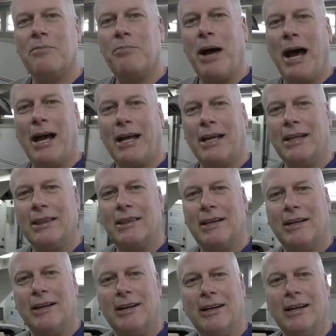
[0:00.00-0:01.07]
pocket
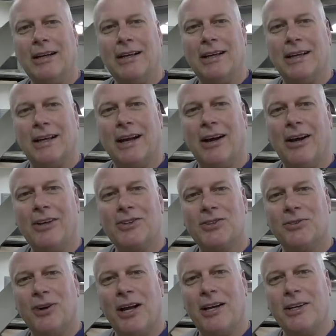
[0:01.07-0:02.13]
there, and I
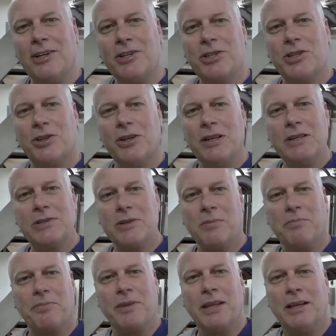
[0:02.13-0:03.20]
also wanted to show you
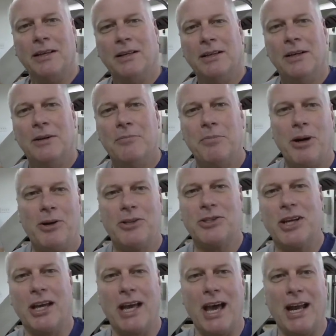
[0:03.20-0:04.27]
some parts
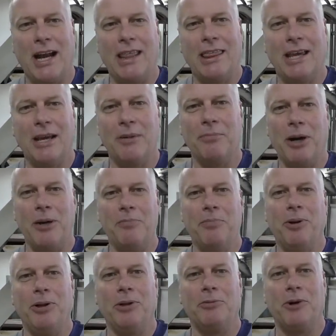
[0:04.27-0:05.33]
I got. I think I might
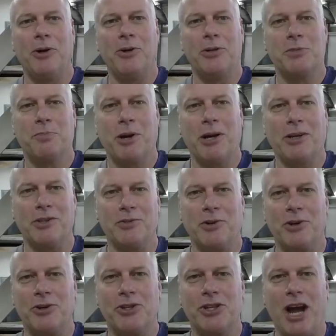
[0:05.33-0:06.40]
pull the rear springs,
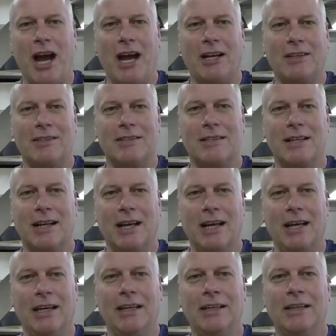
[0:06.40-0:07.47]
rear shocks
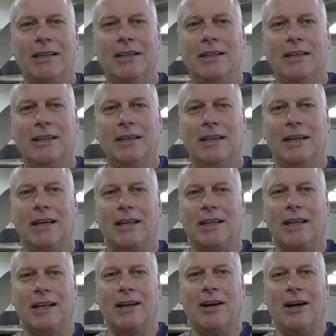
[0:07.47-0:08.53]
today, and
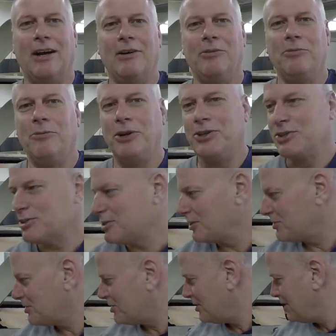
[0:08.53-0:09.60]
then uh, once
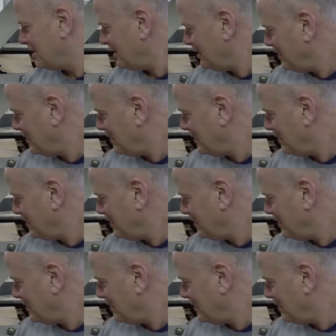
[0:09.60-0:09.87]
this